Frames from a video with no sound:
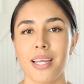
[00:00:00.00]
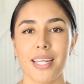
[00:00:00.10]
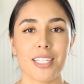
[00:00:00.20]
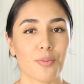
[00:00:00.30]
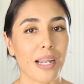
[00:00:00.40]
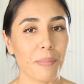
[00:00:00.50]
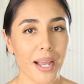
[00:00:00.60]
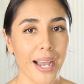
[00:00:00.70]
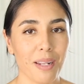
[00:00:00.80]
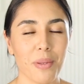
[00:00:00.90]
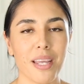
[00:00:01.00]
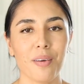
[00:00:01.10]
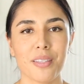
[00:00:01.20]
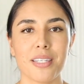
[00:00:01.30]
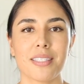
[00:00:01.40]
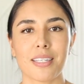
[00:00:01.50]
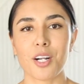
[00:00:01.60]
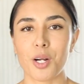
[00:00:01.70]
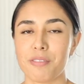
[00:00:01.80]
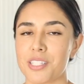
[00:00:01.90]
and it's right behind me on this
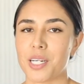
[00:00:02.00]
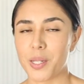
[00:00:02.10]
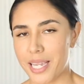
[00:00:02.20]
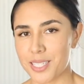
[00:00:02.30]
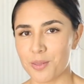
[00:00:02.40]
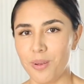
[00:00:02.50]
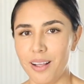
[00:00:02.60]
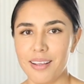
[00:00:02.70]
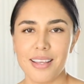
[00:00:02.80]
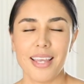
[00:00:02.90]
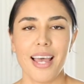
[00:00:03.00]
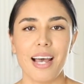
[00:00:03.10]
curved staircase wall.